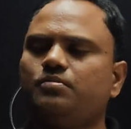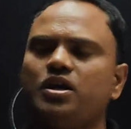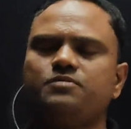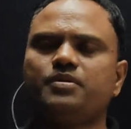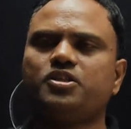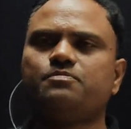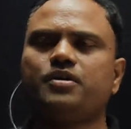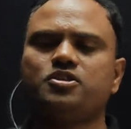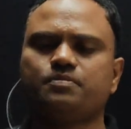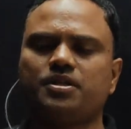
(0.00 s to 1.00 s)
Phosphorus,
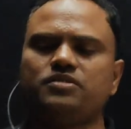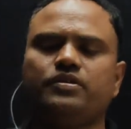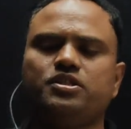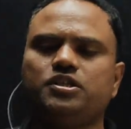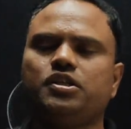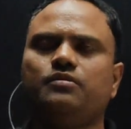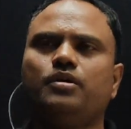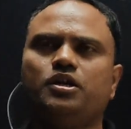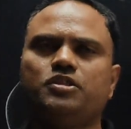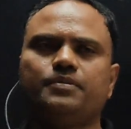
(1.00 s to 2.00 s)
one single
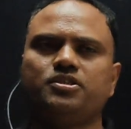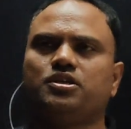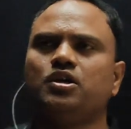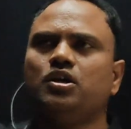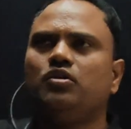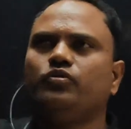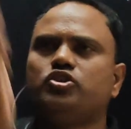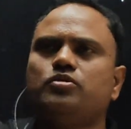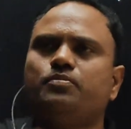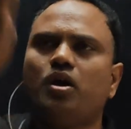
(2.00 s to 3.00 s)
bond is present.
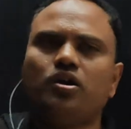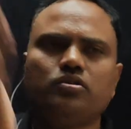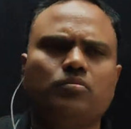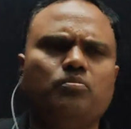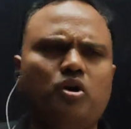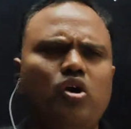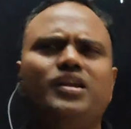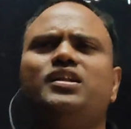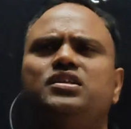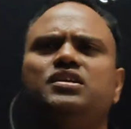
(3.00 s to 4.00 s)
Which bond
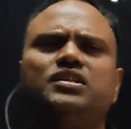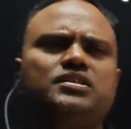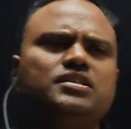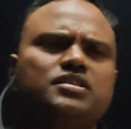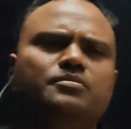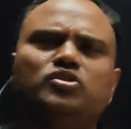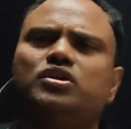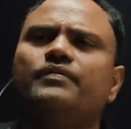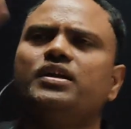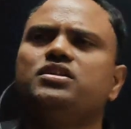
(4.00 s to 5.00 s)
energy in the sense
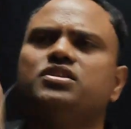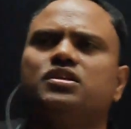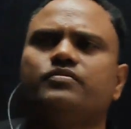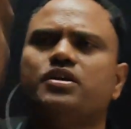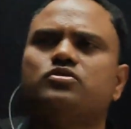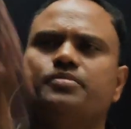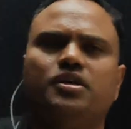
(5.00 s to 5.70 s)
amount of energy required to